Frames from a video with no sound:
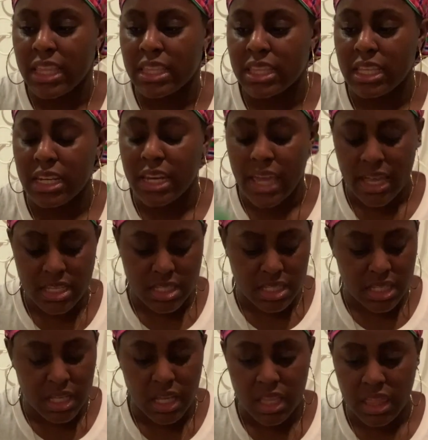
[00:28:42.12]
The next
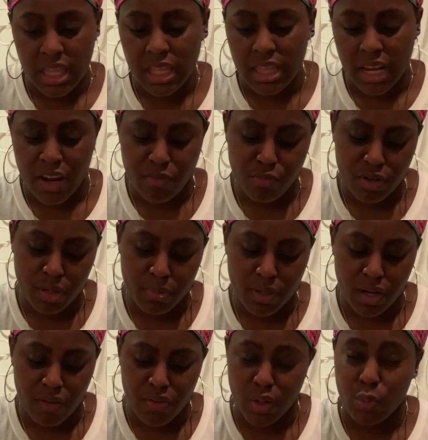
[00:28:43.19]
thing that I've really been
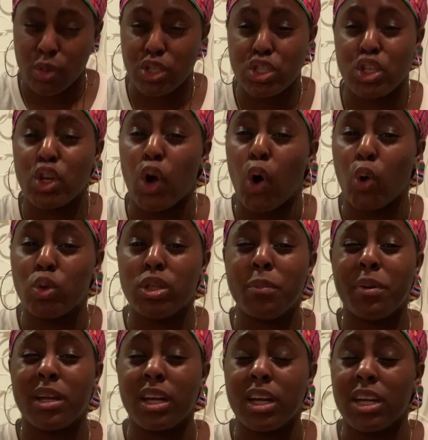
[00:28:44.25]
loving, which is an oldie
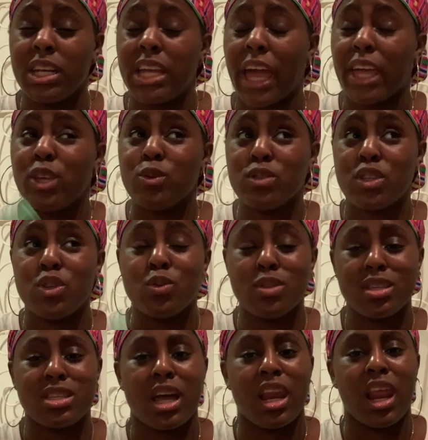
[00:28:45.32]
but a goodie. I used to use
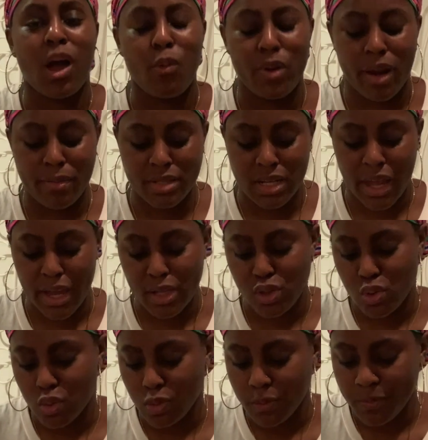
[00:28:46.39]
this a lot when I was in high
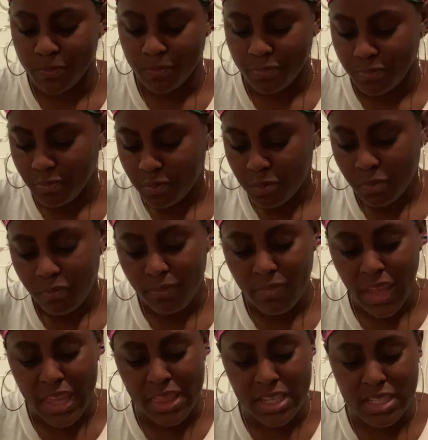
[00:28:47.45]
school.
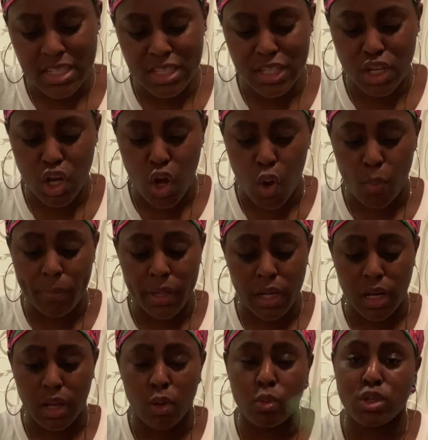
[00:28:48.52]
And this is the Co
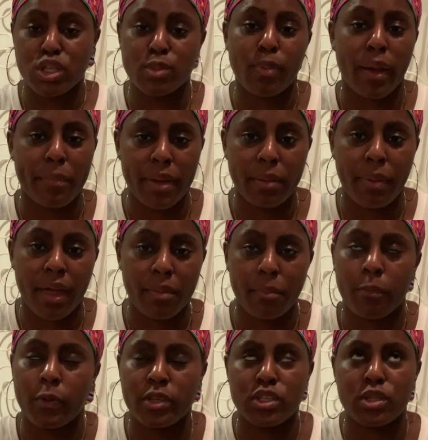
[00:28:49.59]
Bigelow, which is by
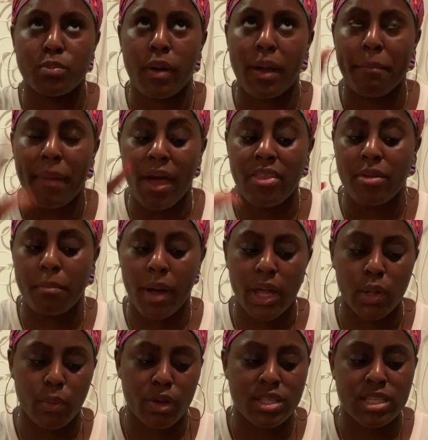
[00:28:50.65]
Bath and
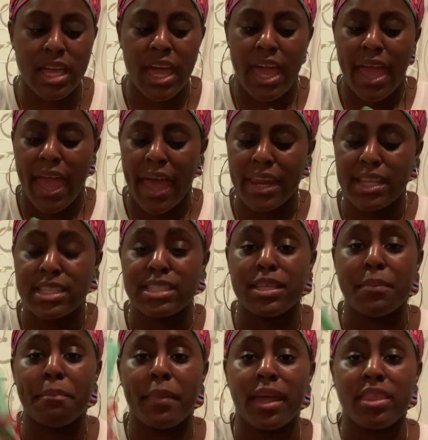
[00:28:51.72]
Body Works, and it's the
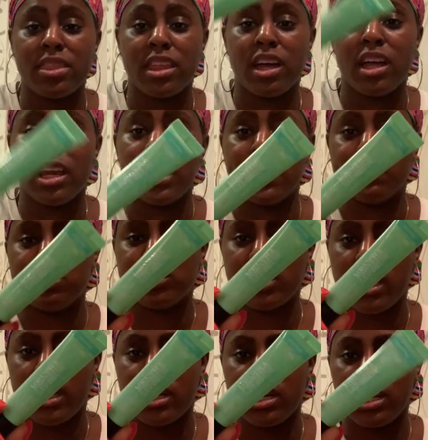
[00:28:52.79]
Mentha Lip
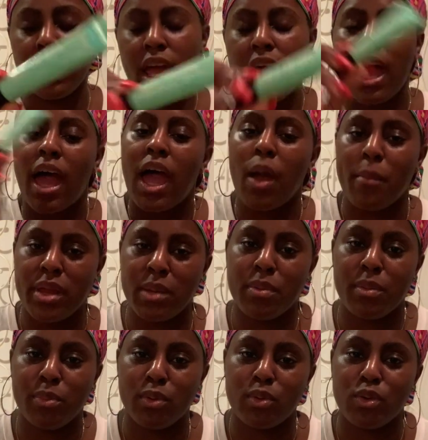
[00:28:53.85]
Shine. How many
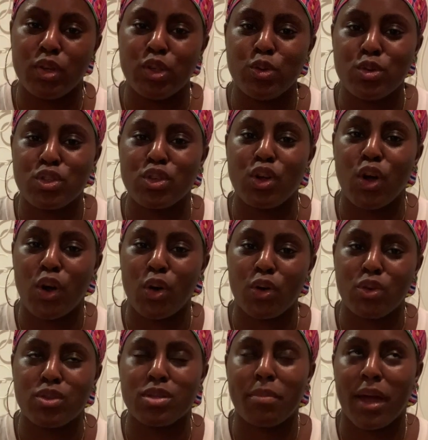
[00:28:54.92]
people used to
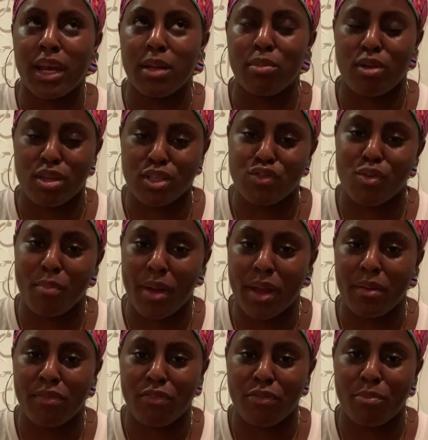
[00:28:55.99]
buy lip glosses from
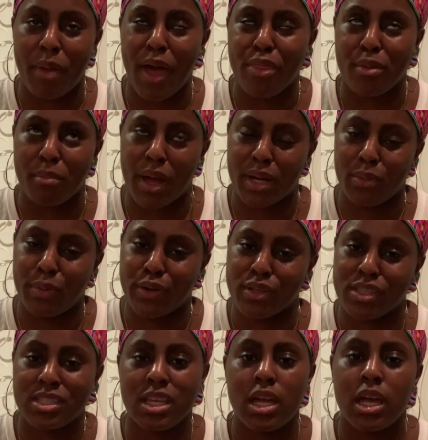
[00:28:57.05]
Bath and Body Works?